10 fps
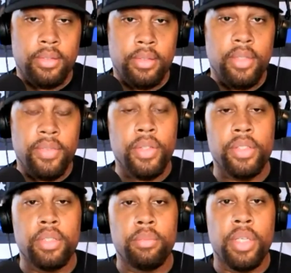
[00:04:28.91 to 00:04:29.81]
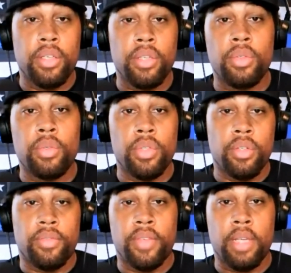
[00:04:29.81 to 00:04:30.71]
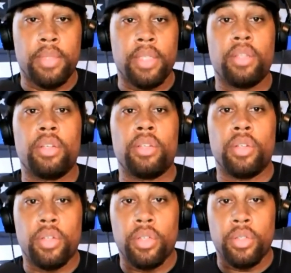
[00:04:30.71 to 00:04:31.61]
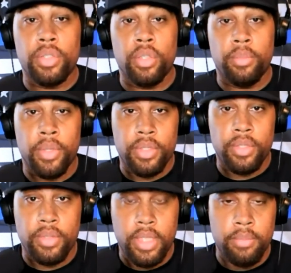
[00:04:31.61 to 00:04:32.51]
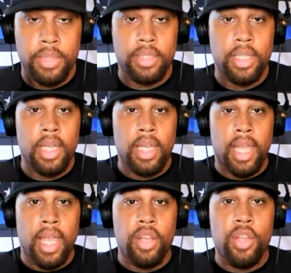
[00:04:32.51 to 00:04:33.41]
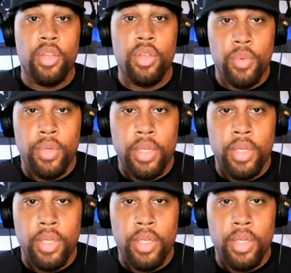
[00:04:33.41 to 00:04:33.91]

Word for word: Your focus should be you, your family, your goals, your personal achievements, and you.